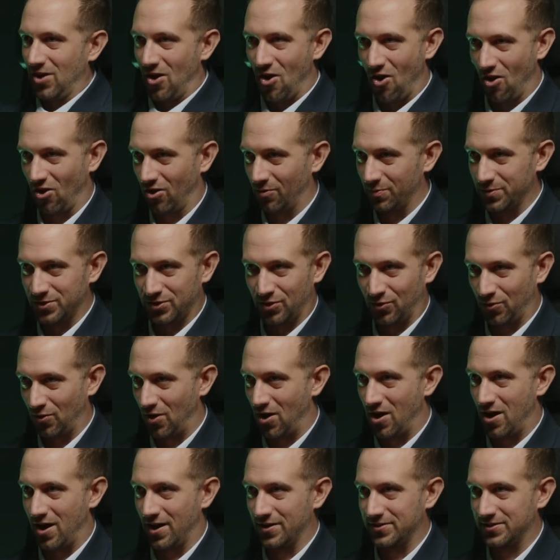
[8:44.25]
arms
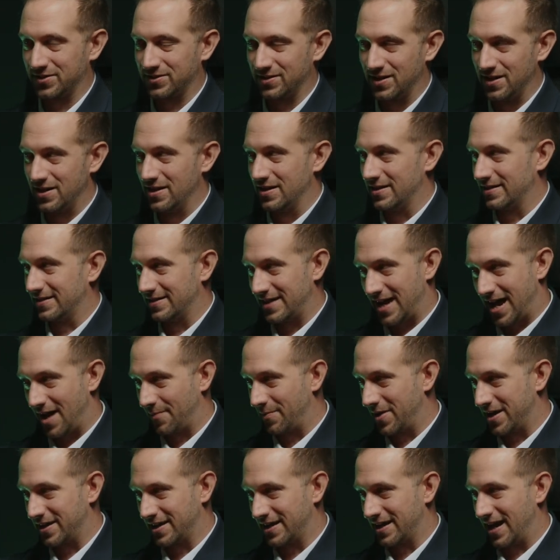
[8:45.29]
crossed,
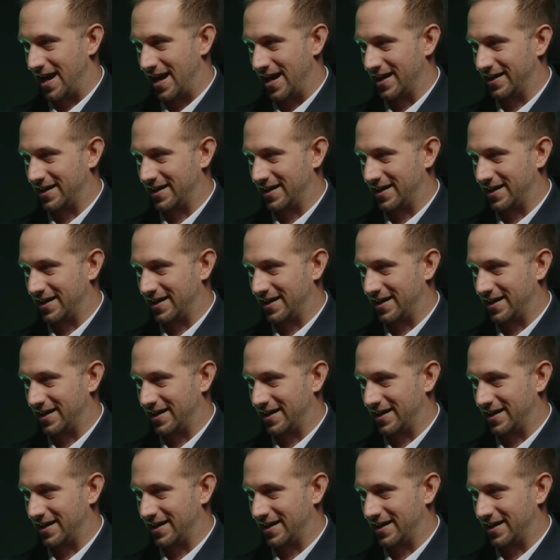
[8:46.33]
not making eye